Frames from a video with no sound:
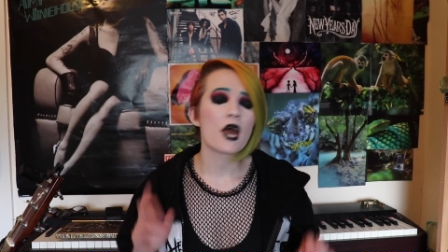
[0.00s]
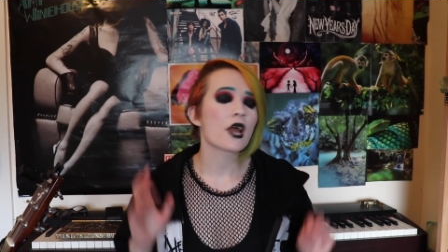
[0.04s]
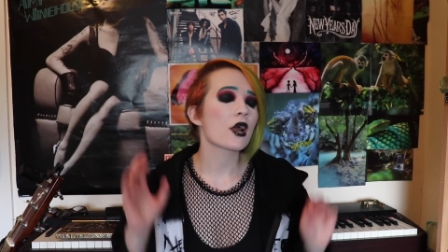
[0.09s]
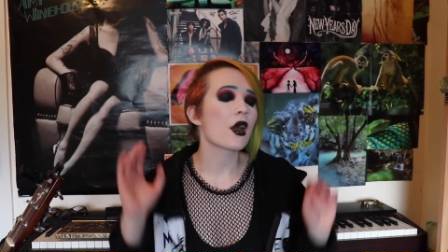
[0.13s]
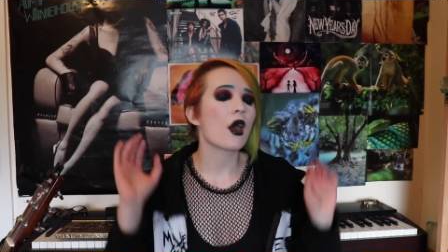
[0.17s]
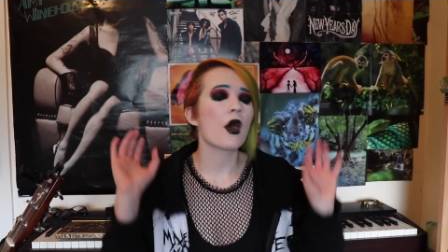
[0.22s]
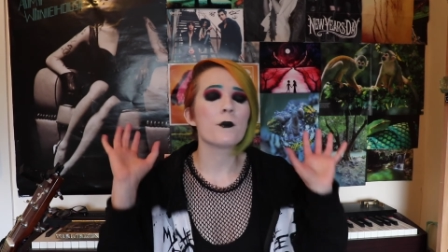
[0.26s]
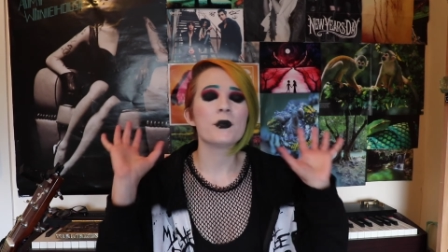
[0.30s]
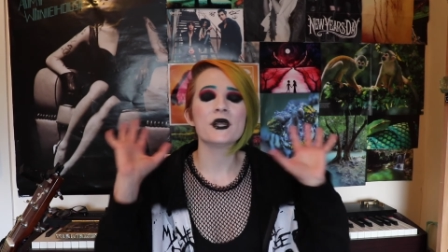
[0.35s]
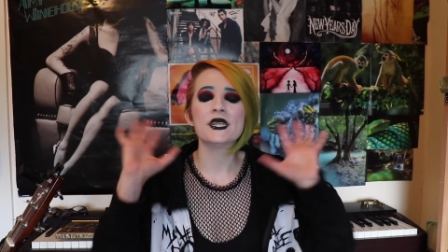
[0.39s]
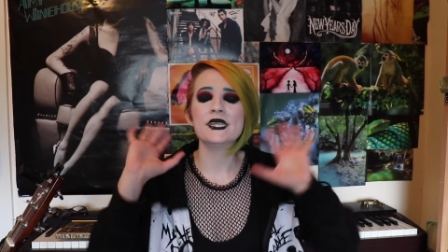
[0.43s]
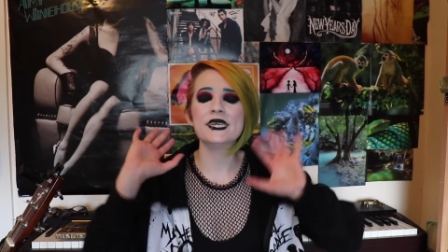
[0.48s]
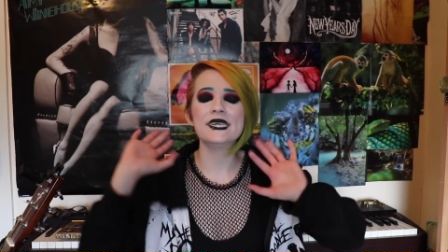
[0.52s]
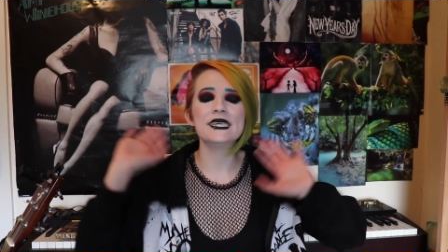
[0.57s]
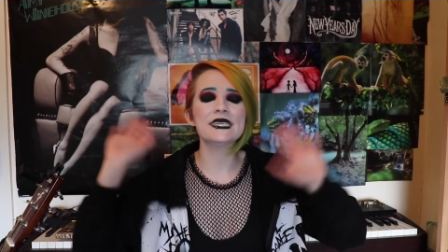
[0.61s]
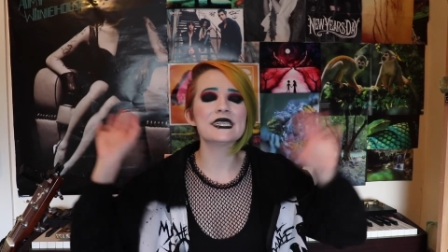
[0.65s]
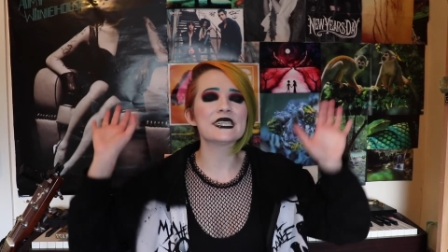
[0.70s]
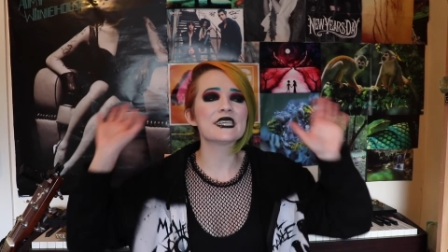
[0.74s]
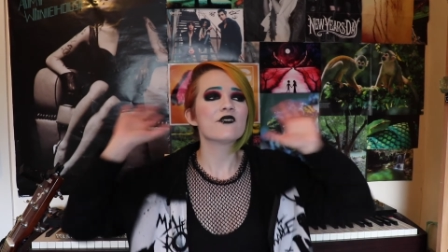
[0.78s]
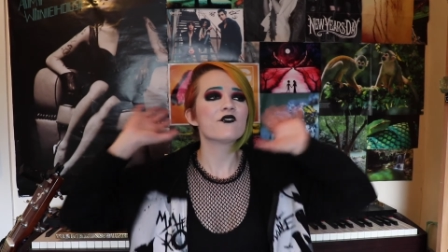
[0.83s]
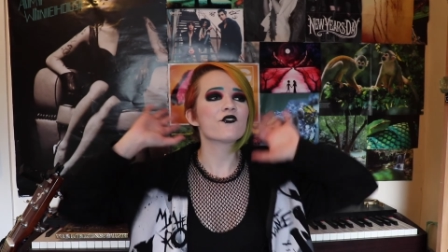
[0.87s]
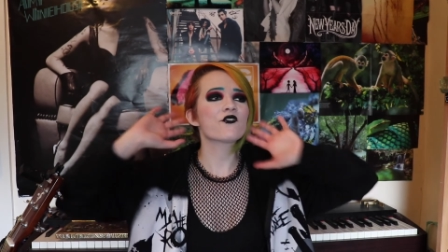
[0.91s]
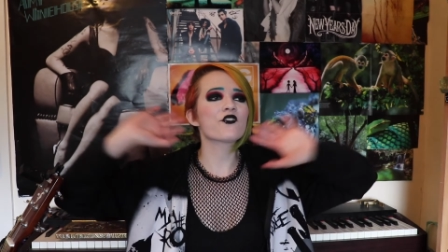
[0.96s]

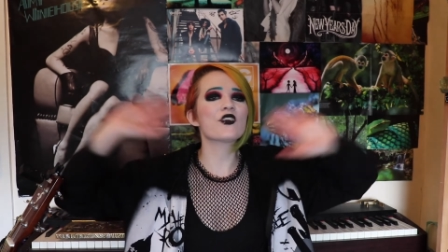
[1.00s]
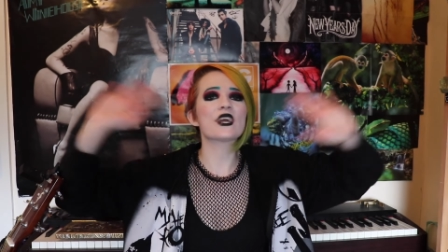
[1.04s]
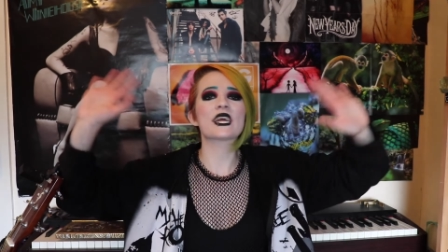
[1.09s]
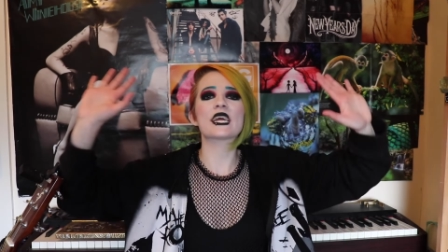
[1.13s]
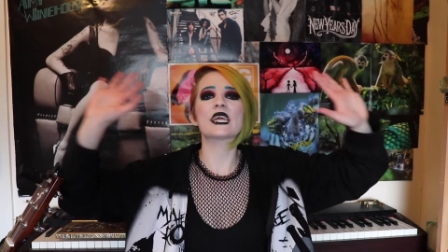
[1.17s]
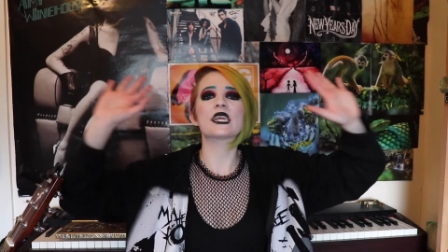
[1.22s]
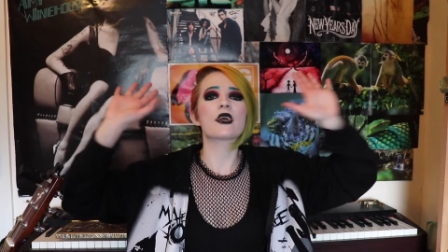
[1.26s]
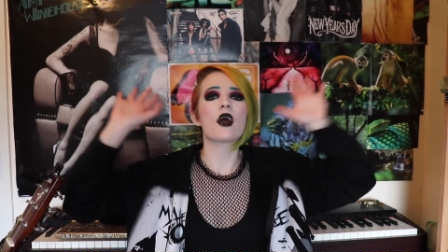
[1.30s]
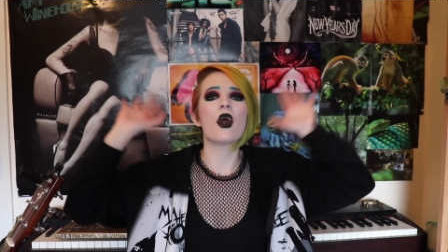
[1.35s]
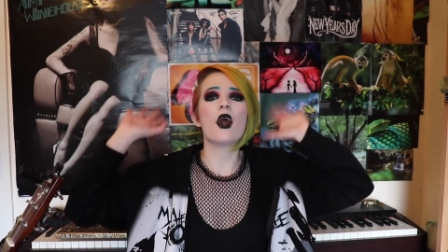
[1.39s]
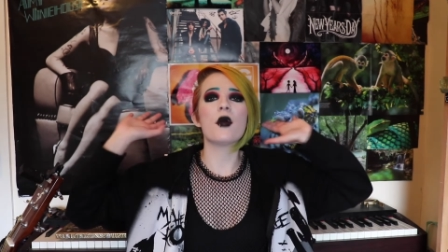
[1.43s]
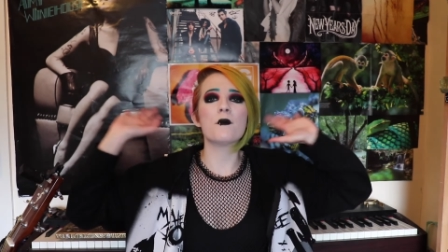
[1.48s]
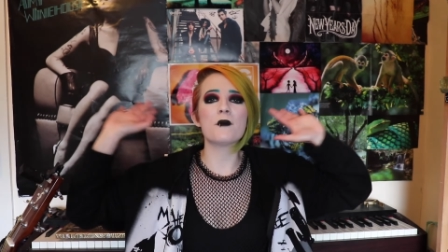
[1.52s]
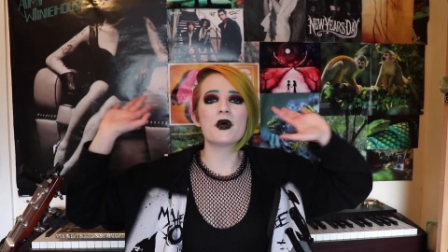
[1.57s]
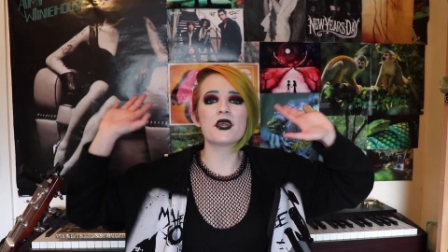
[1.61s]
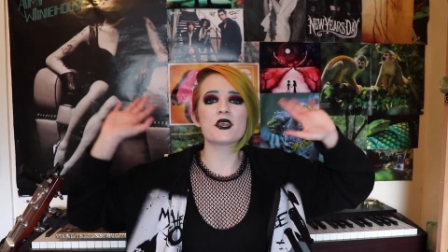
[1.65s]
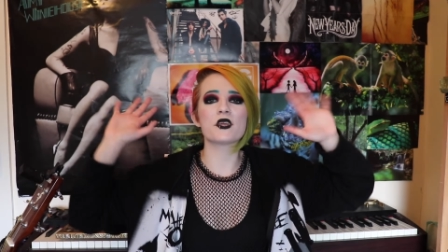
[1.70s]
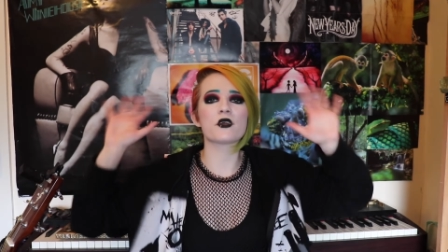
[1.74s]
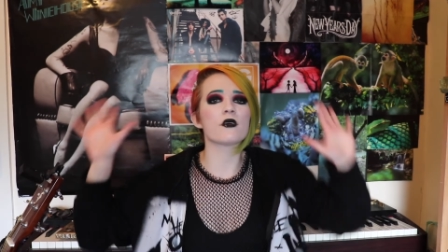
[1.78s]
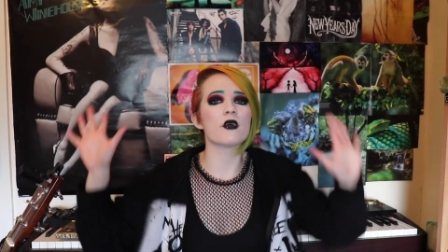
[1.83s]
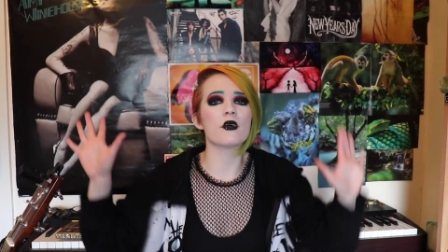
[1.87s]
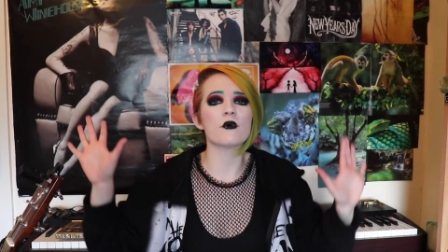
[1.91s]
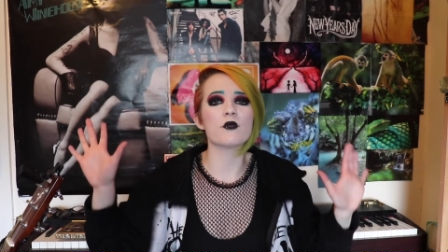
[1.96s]
Please friggin' comment
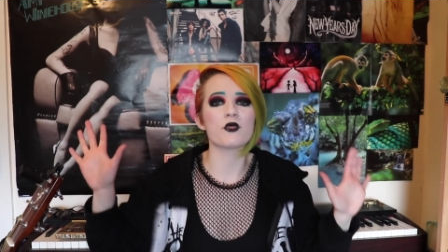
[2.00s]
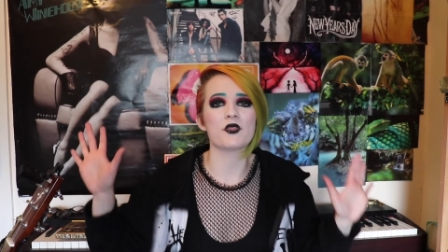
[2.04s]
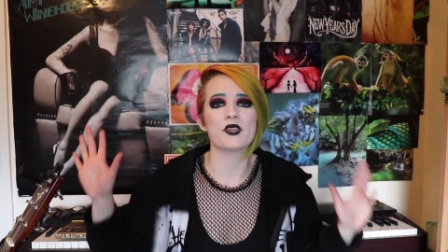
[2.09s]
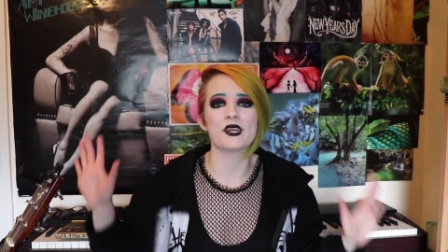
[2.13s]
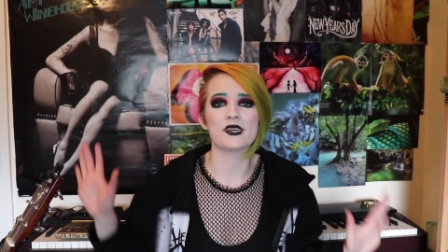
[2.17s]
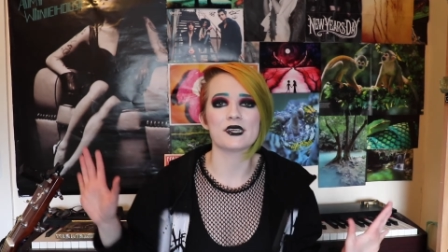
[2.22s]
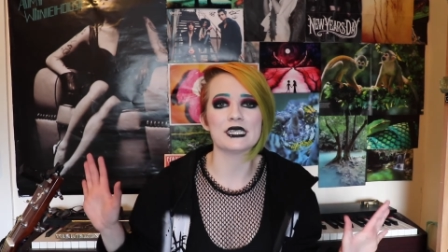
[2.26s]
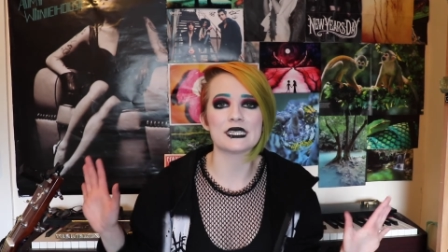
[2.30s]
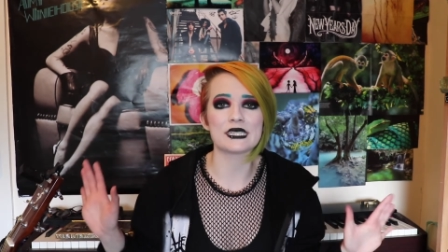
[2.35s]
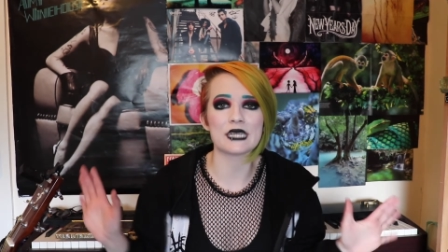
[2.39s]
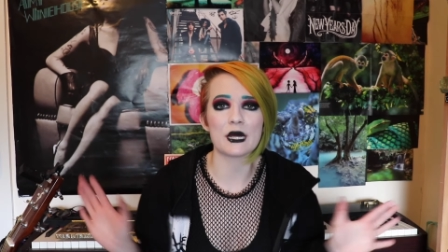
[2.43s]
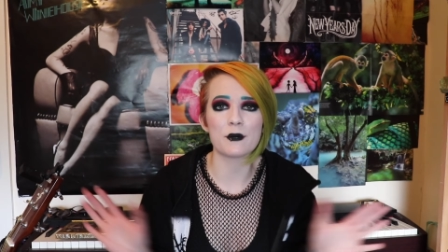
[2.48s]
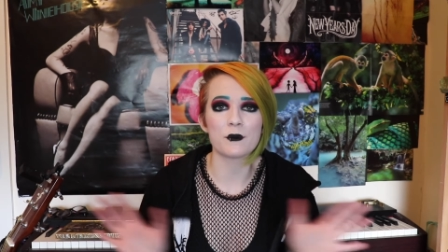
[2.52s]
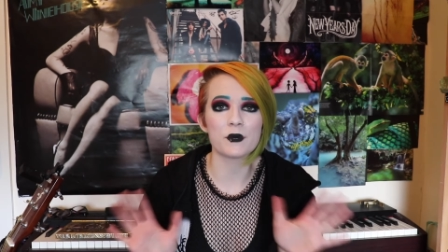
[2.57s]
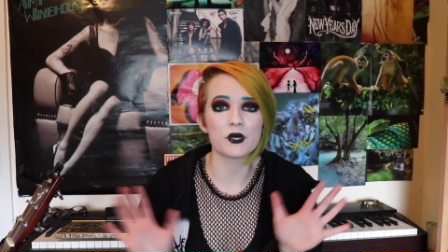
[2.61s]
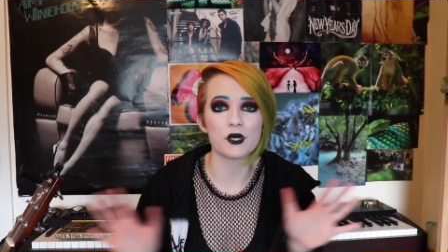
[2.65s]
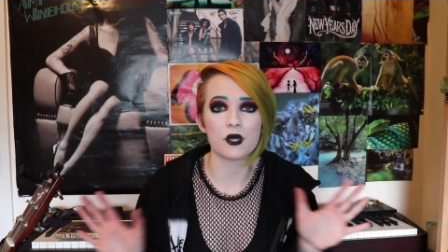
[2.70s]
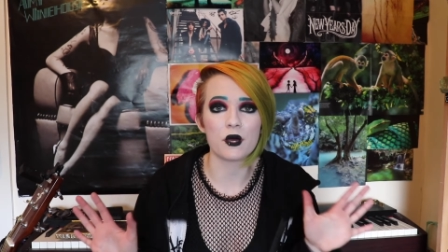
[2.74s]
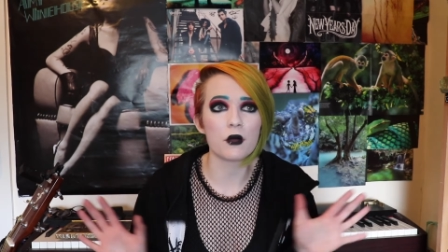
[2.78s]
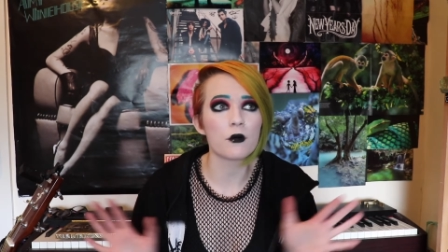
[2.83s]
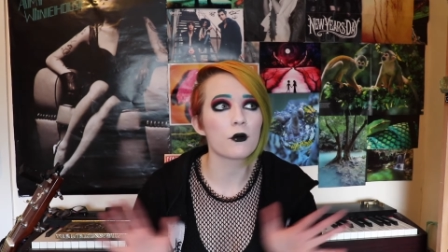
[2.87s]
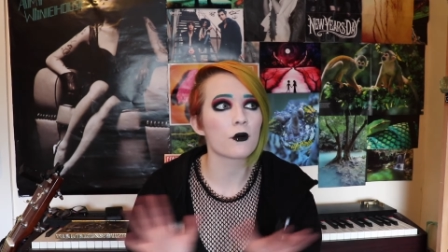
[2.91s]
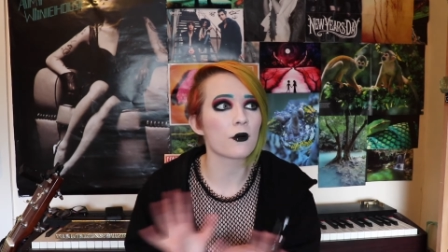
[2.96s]
your own theories down
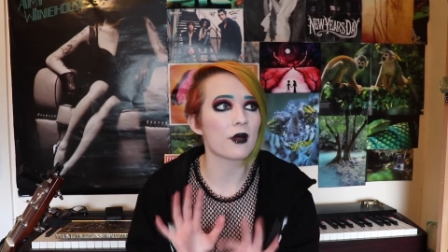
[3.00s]
below,